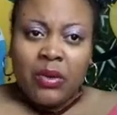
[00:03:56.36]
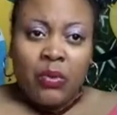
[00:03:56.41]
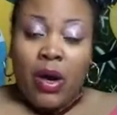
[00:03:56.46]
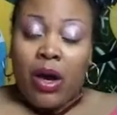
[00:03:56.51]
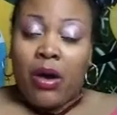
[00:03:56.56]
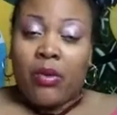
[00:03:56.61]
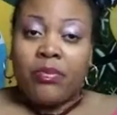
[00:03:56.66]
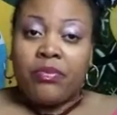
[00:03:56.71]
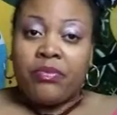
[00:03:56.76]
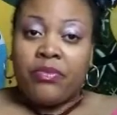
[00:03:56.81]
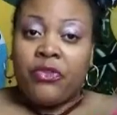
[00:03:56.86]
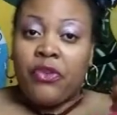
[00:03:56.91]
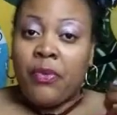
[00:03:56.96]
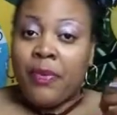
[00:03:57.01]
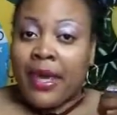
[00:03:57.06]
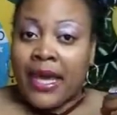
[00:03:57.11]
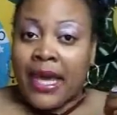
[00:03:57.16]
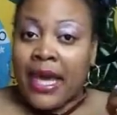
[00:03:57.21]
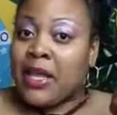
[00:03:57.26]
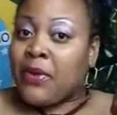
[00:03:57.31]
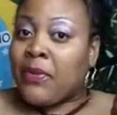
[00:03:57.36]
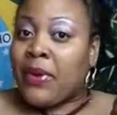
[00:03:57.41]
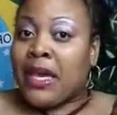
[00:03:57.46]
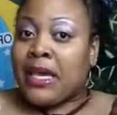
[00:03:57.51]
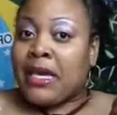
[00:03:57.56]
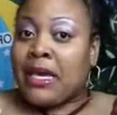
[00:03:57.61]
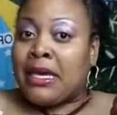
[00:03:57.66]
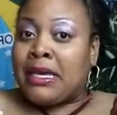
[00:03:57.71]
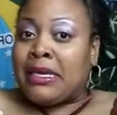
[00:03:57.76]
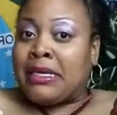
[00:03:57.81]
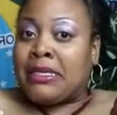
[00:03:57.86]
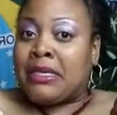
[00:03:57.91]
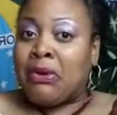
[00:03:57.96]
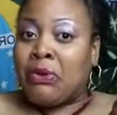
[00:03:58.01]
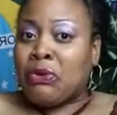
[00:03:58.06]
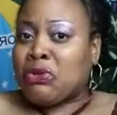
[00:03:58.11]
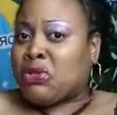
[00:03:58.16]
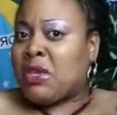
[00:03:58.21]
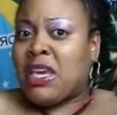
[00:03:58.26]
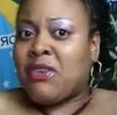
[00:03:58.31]
Well, for me anyway, it is.
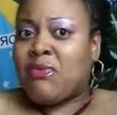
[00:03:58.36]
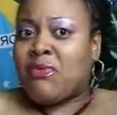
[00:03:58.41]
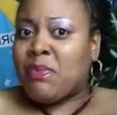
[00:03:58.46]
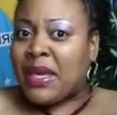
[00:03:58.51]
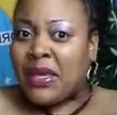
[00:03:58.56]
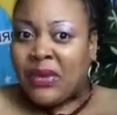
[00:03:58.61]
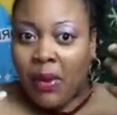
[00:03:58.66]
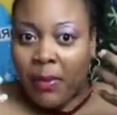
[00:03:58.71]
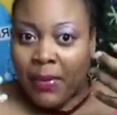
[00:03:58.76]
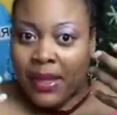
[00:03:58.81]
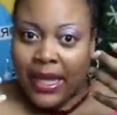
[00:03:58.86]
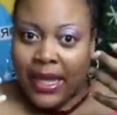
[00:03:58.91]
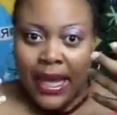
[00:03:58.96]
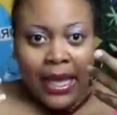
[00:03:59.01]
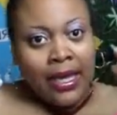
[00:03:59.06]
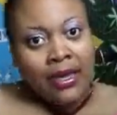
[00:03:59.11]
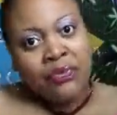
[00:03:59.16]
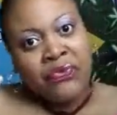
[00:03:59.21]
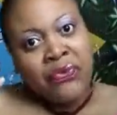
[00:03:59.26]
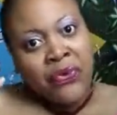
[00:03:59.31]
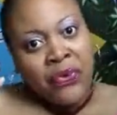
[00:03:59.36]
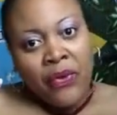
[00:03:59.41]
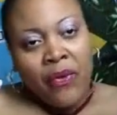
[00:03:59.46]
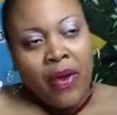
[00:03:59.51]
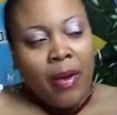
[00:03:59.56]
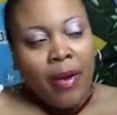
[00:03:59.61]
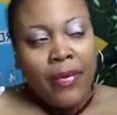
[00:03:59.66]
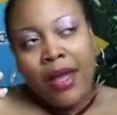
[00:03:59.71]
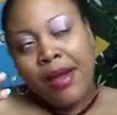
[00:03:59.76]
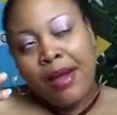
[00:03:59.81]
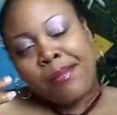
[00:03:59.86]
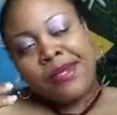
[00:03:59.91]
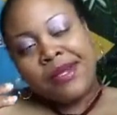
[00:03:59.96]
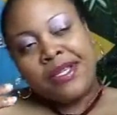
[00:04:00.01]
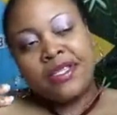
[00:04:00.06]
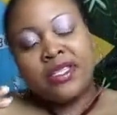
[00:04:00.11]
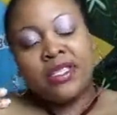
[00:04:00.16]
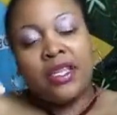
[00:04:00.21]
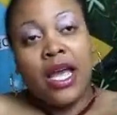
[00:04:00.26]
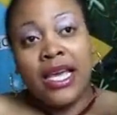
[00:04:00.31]
Or to even be nominated for a Grammy, I'd
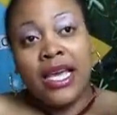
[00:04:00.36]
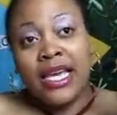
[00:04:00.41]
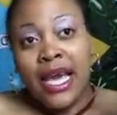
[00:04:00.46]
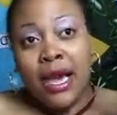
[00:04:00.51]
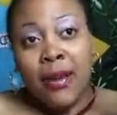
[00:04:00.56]
be just like,